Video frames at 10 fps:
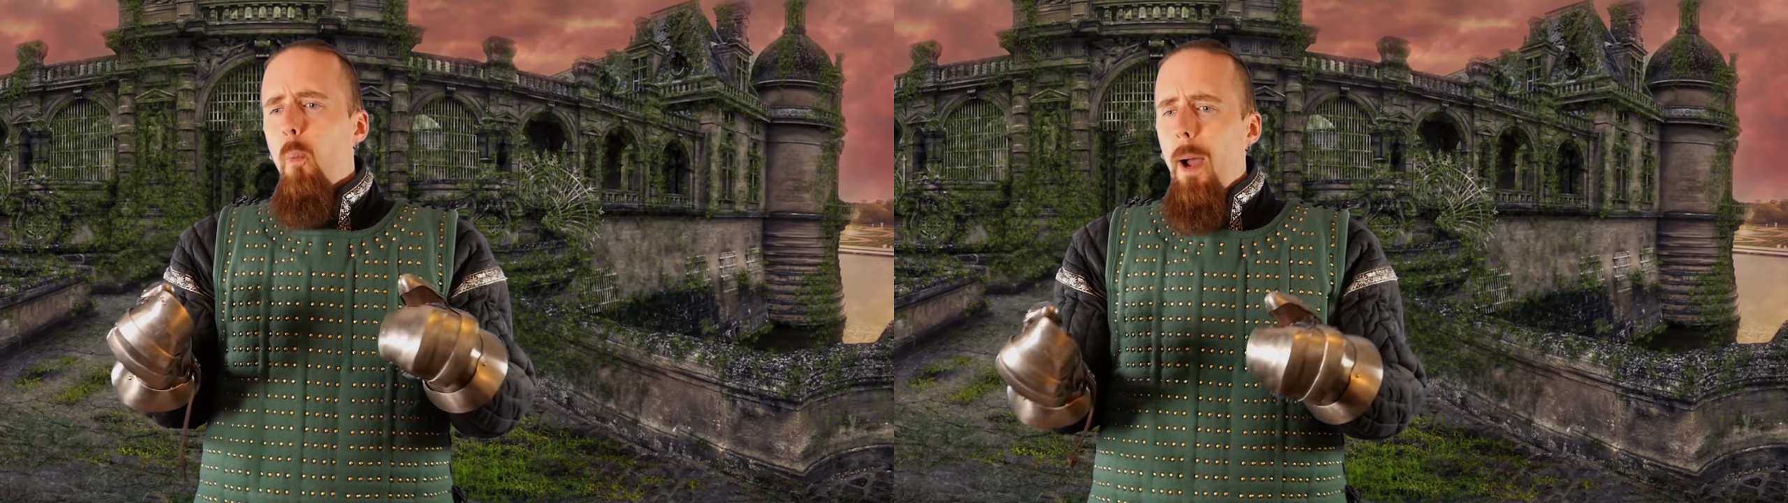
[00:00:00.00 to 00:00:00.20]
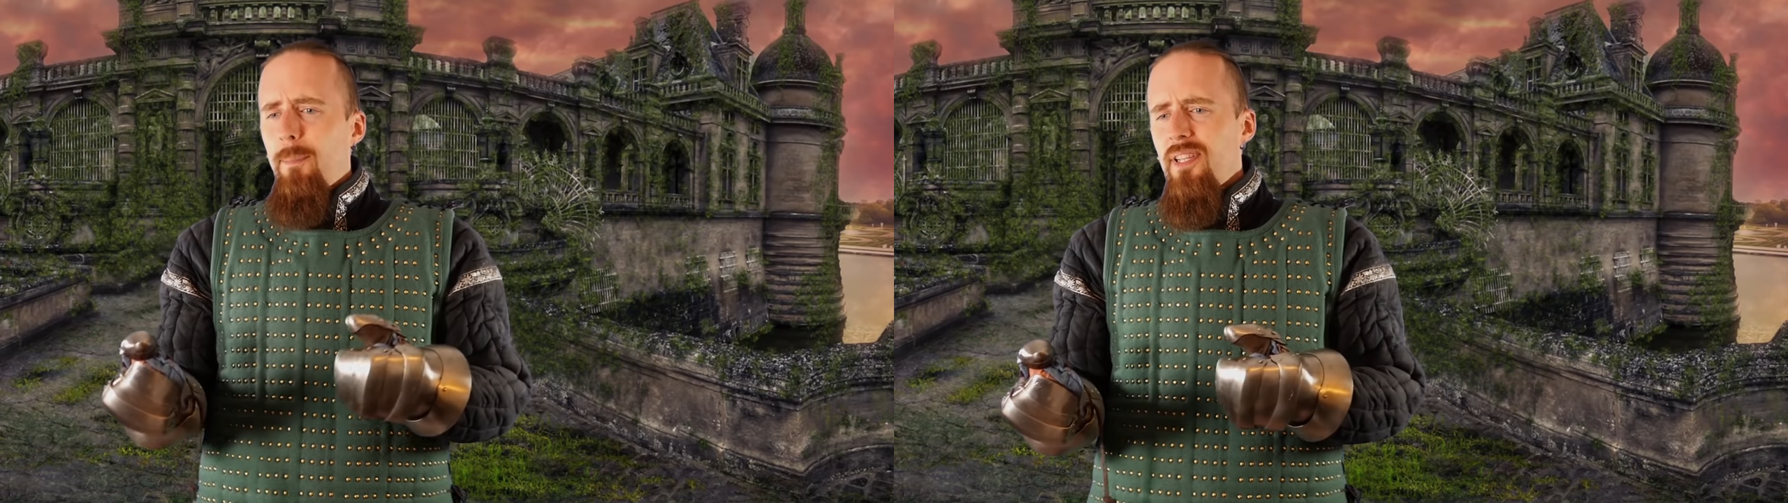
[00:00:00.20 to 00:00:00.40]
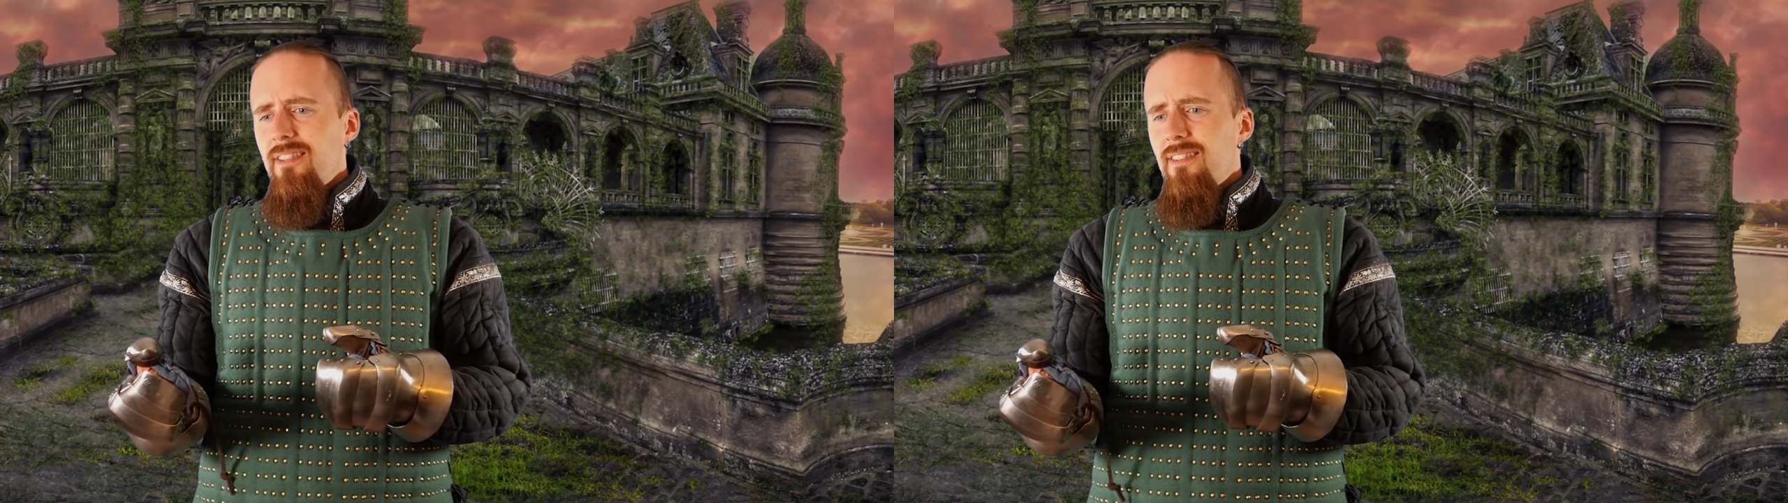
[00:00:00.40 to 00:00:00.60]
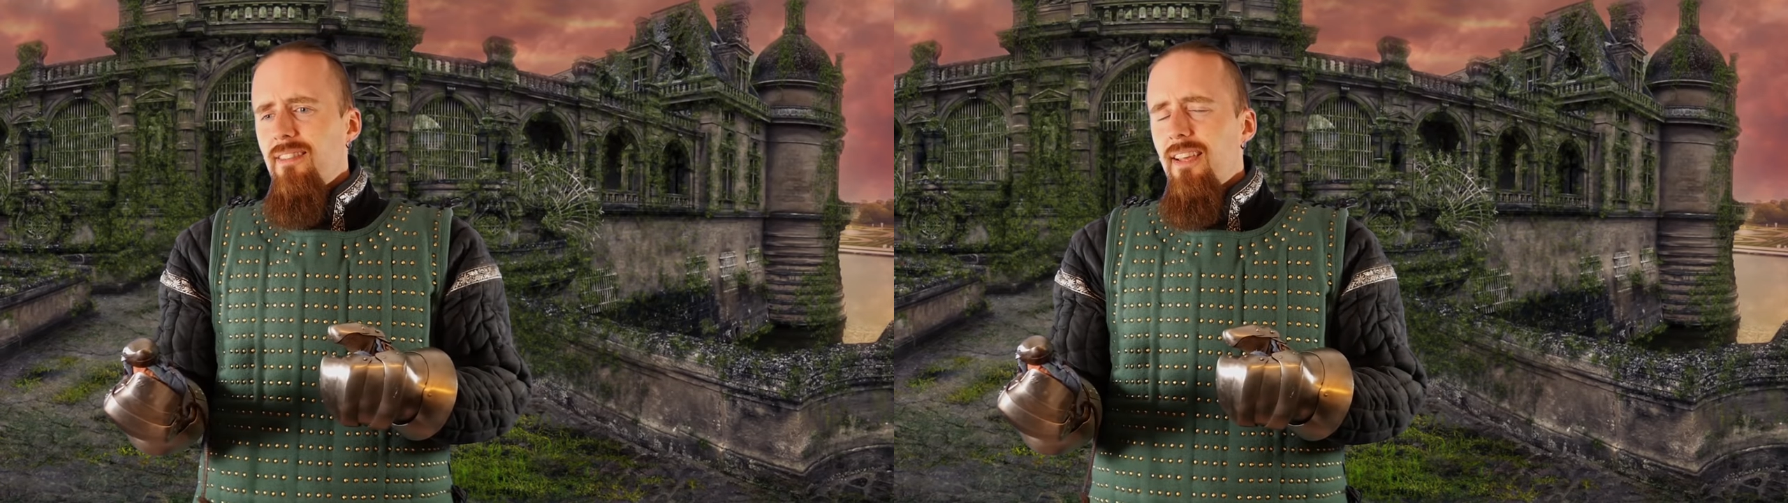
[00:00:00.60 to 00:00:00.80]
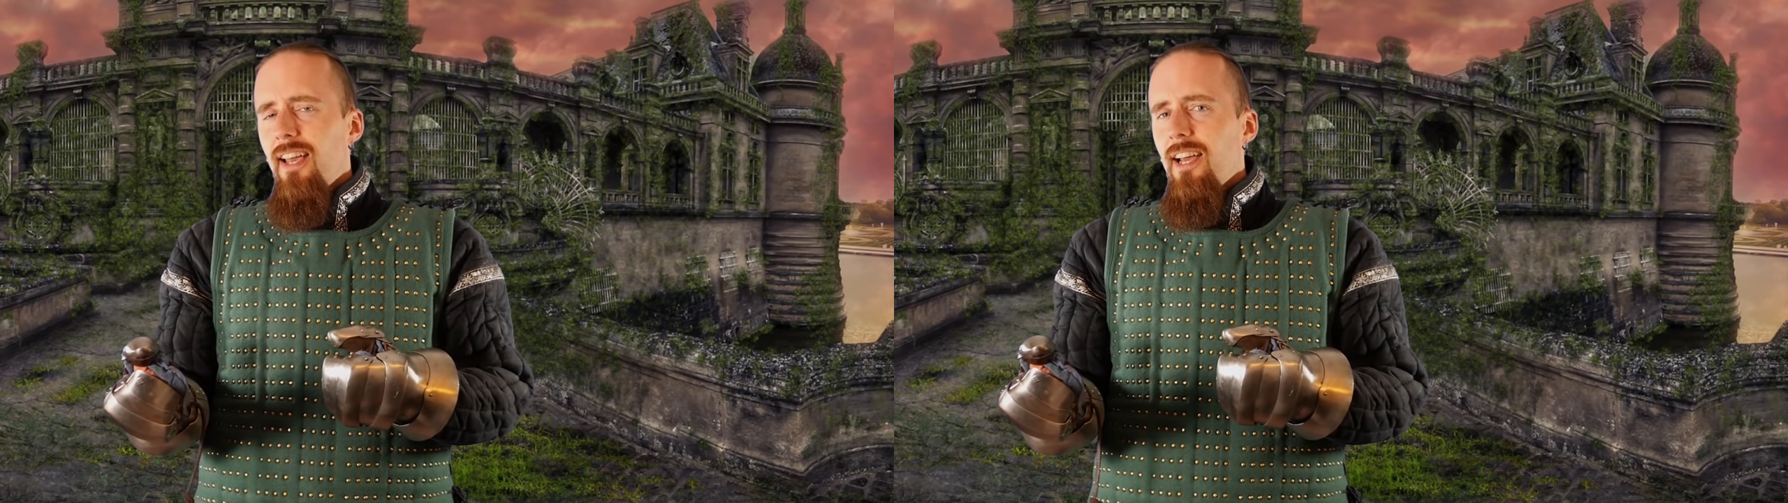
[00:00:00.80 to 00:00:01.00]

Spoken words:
weapons